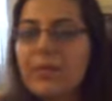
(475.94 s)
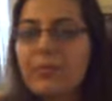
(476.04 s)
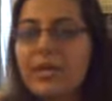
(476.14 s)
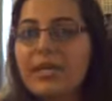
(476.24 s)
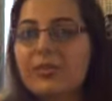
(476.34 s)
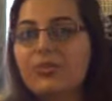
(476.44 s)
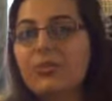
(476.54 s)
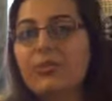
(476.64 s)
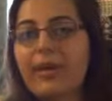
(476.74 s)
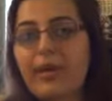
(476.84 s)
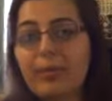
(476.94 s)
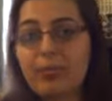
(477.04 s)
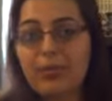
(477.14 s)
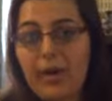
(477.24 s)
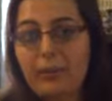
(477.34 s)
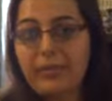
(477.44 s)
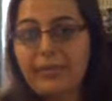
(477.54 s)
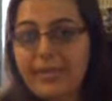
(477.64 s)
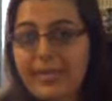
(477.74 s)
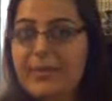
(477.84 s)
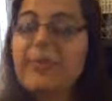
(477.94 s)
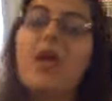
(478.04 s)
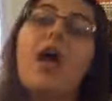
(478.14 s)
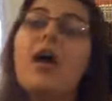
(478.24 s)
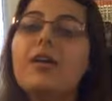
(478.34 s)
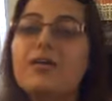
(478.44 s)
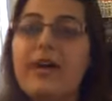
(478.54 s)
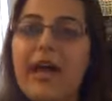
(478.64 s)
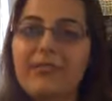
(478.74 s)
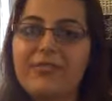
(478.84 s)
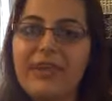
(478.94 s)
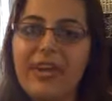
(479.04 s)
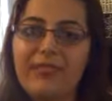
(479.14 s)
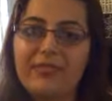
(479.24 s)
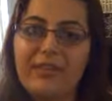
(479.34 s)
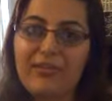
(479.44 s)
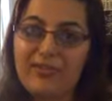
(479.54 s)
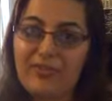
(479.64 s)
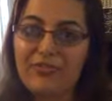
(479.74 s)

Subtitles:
but to wear it properly you have to have like the